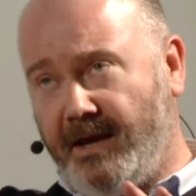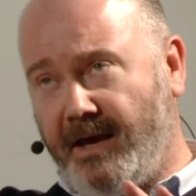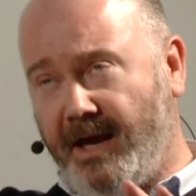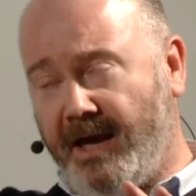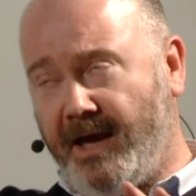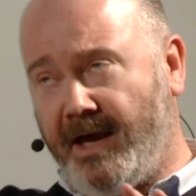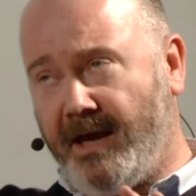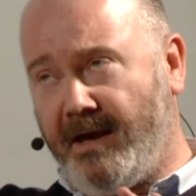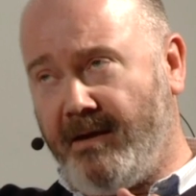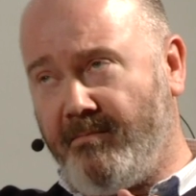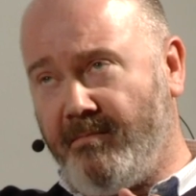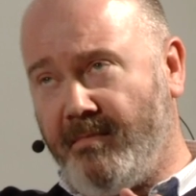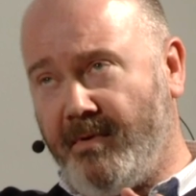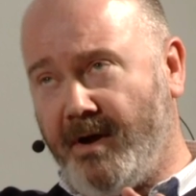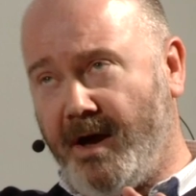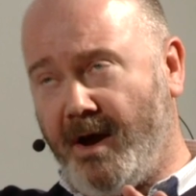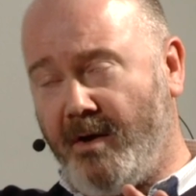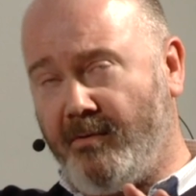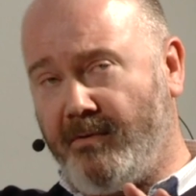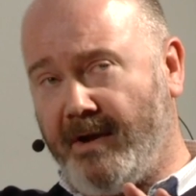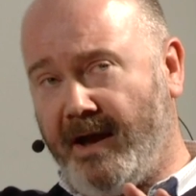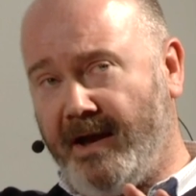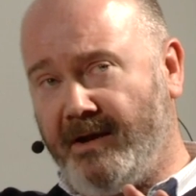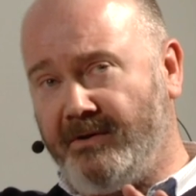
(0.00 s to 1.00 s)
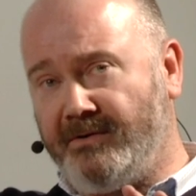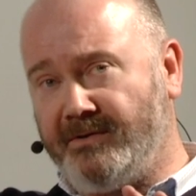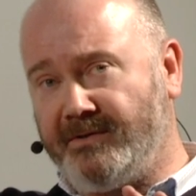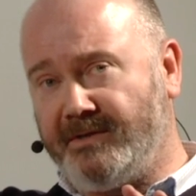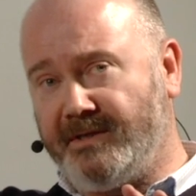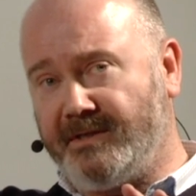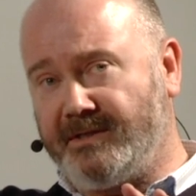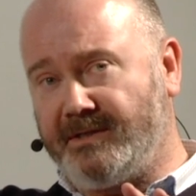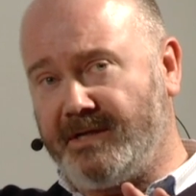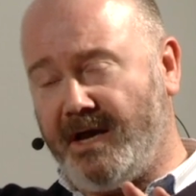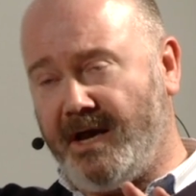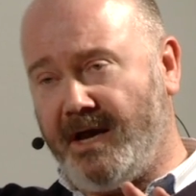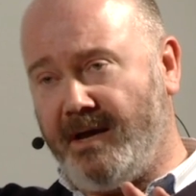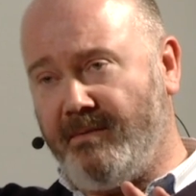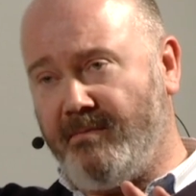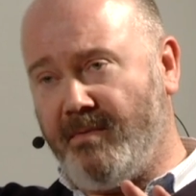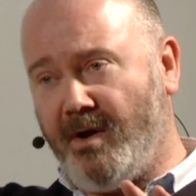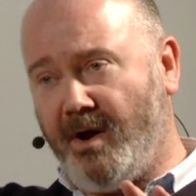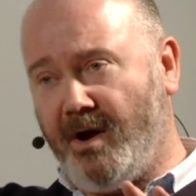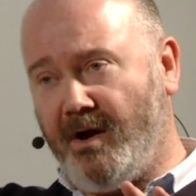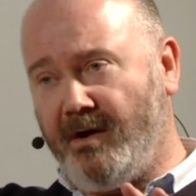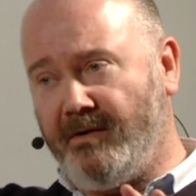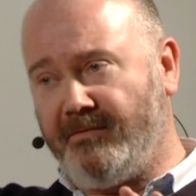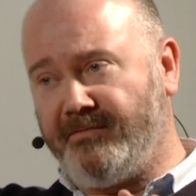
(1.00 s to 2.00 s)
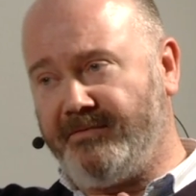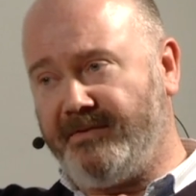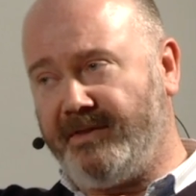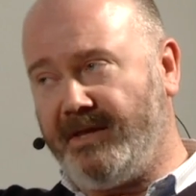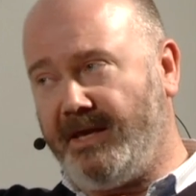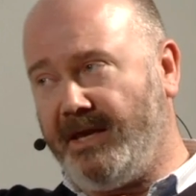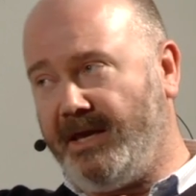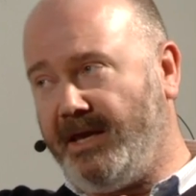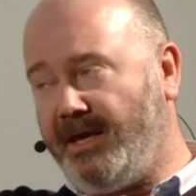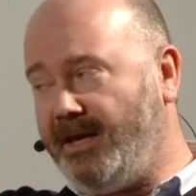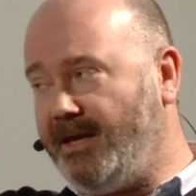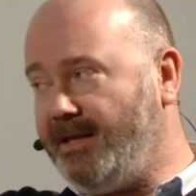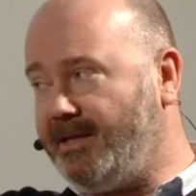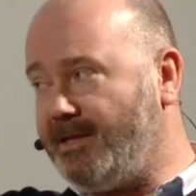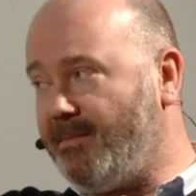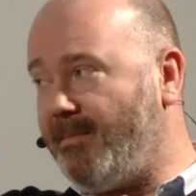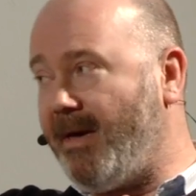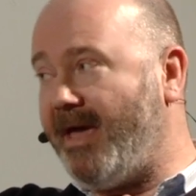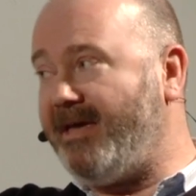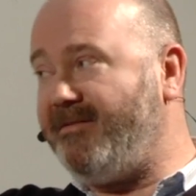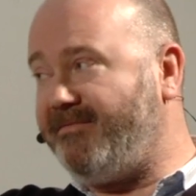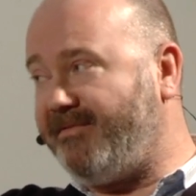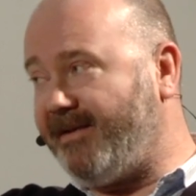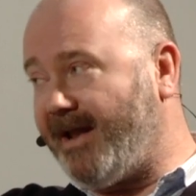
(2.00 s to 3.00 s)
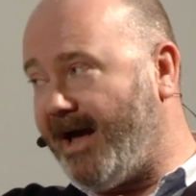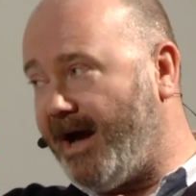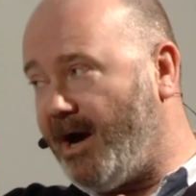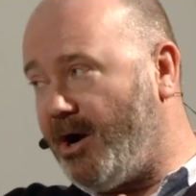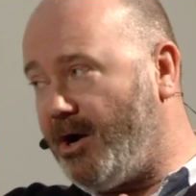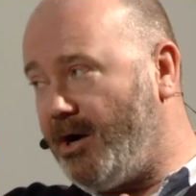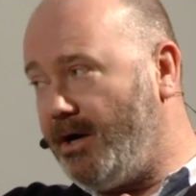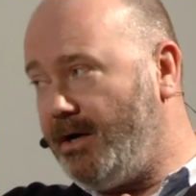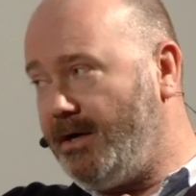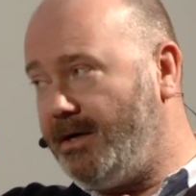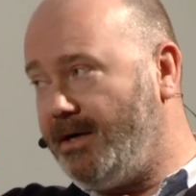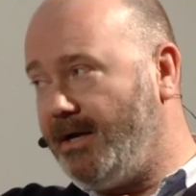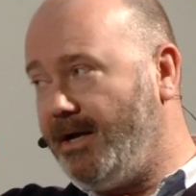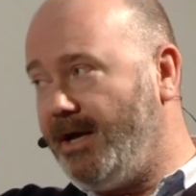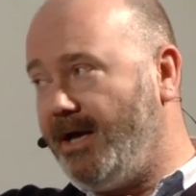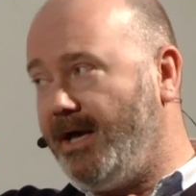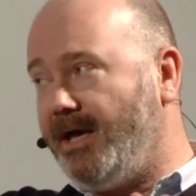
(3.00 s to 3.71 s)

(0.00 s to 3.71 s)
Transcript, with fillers: um, around the time of the, the Mayflower.